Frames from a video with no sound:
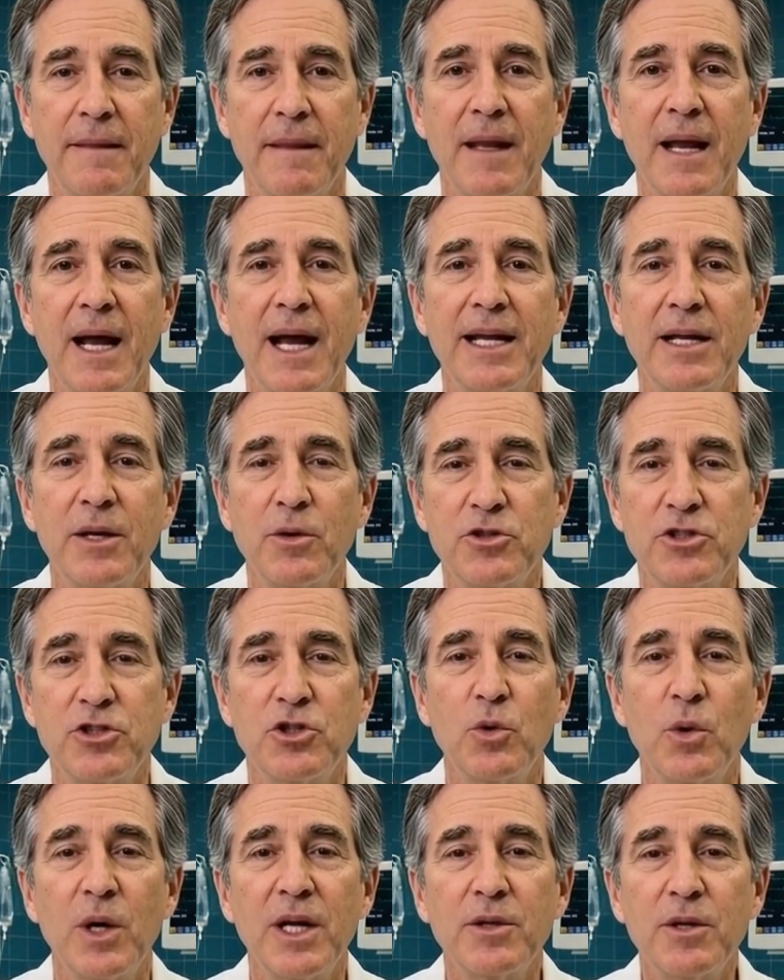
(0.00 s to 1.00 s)
I use
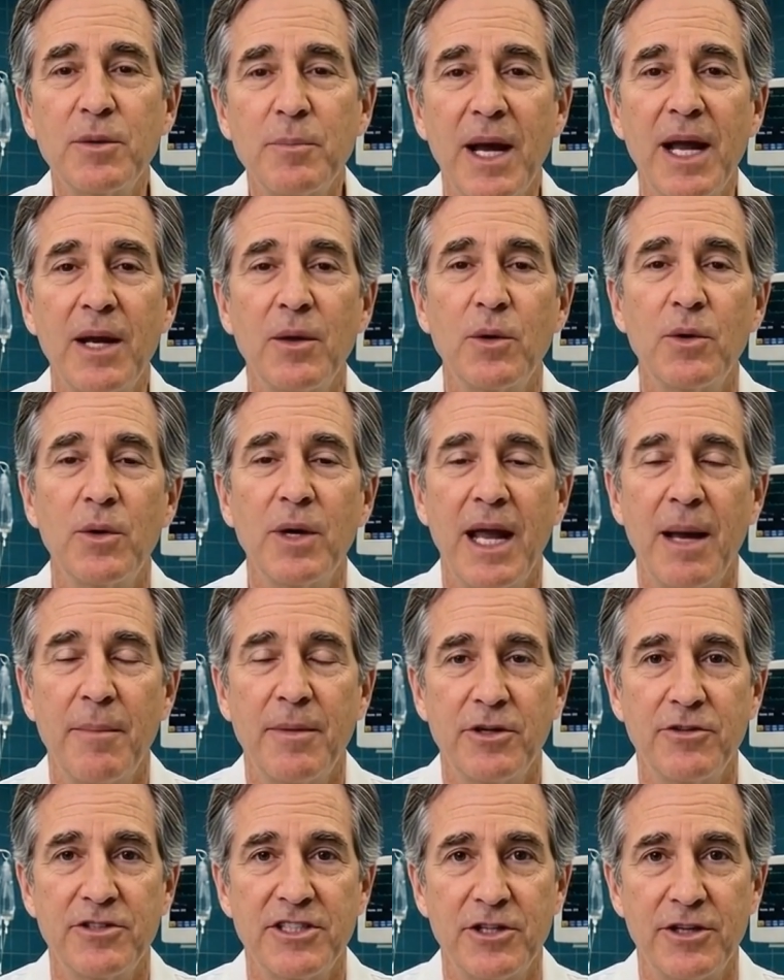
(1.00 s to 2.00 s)
200
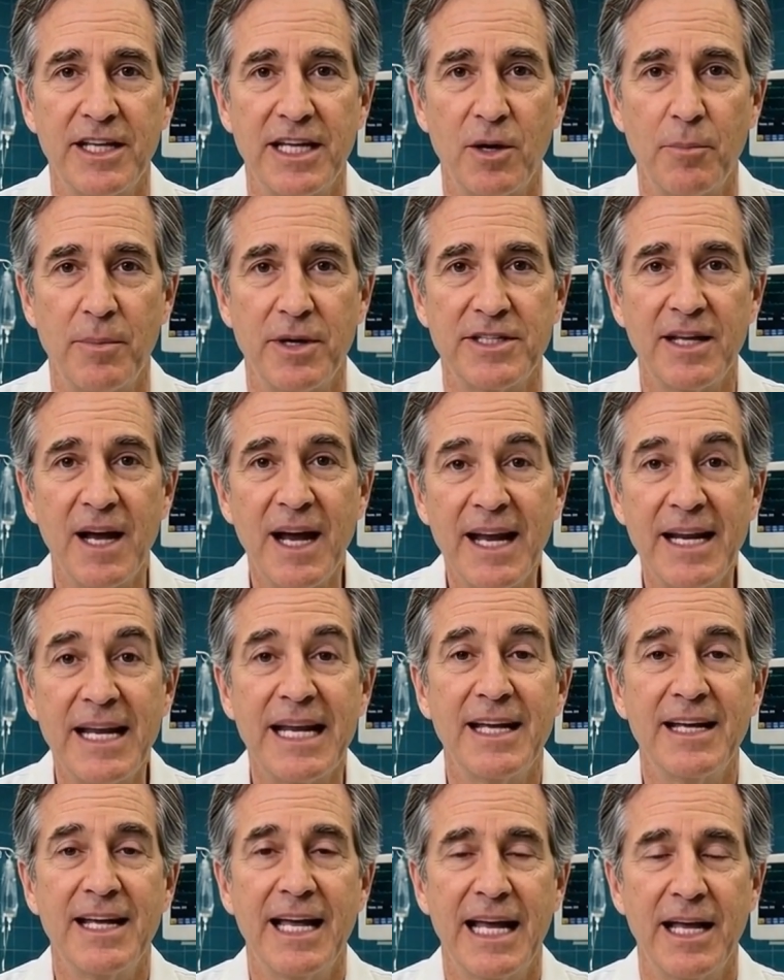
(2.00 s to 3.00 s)
micrograms of
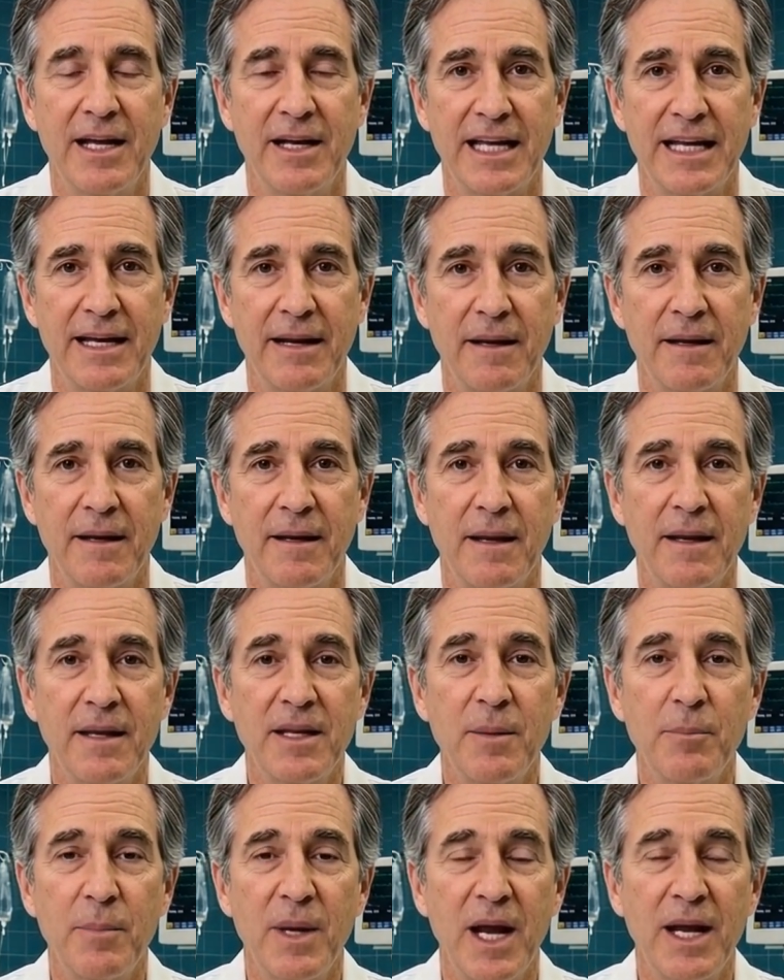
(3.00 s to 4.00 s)
selenomethionine daily,
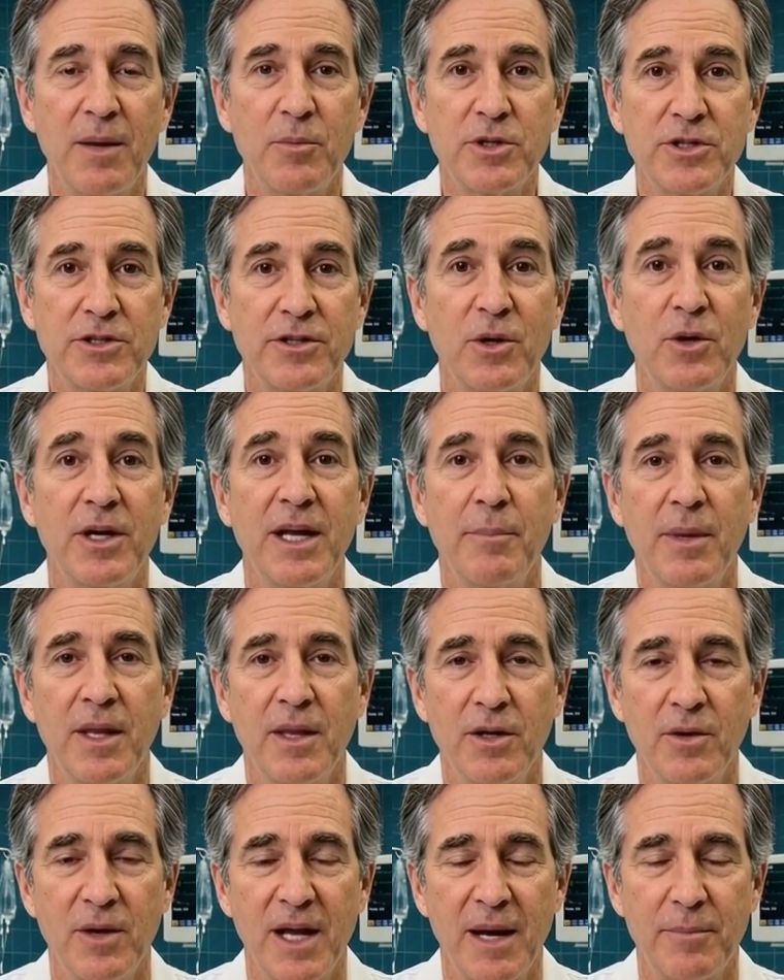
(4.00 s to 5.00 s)
combined with 30
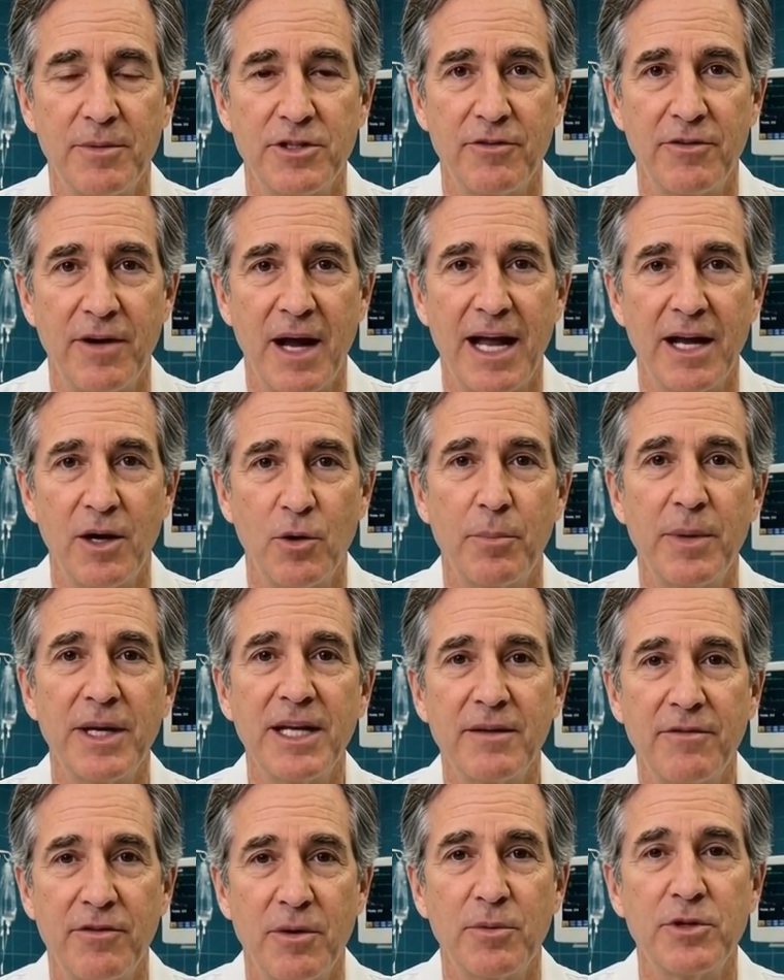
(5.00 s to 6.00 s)
milligrams of
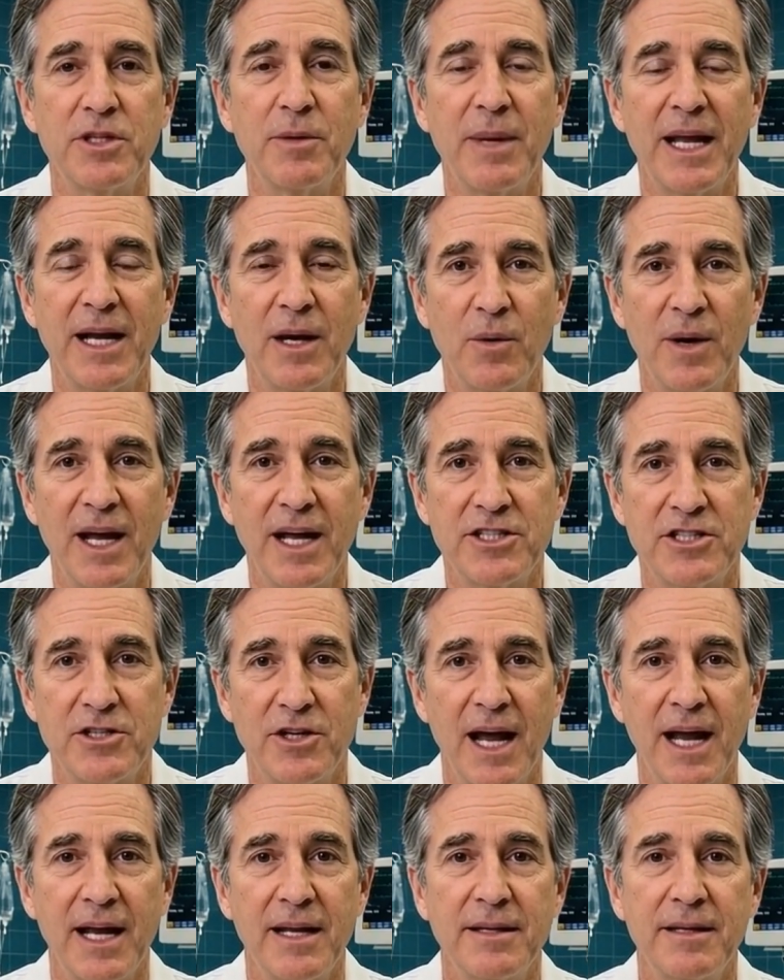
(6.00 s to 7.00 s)
lycopene from tomato
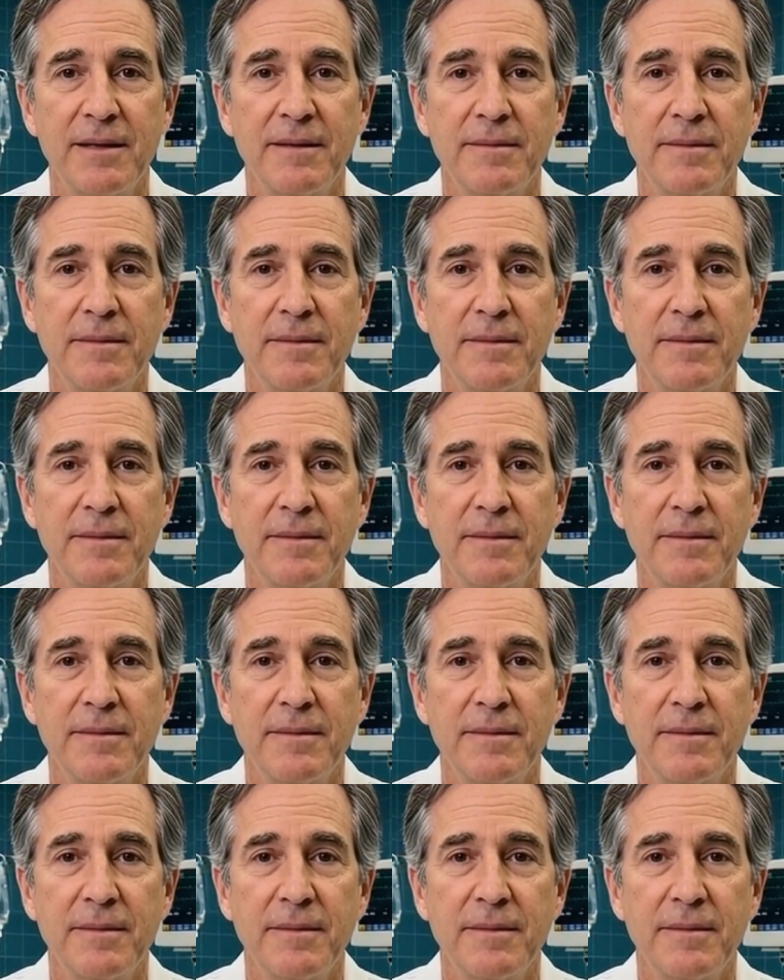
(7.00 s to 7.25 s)
extract.